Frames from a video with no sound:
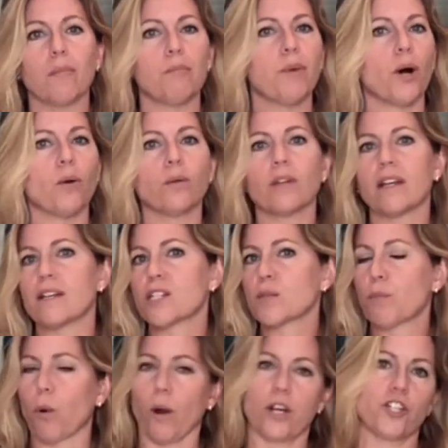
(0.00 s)

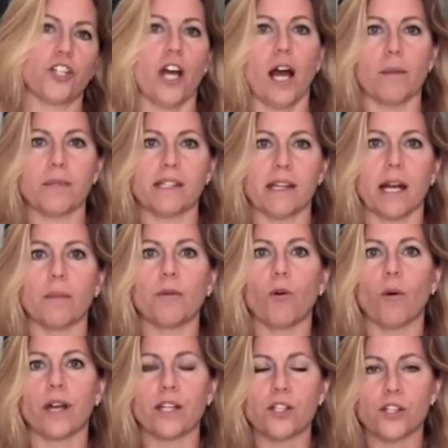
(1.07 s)
boneless pork chops, and I'm
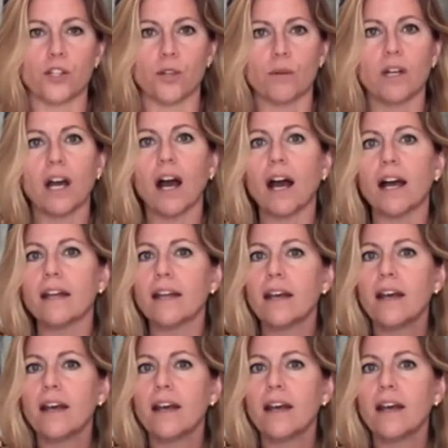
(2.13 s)
going to cut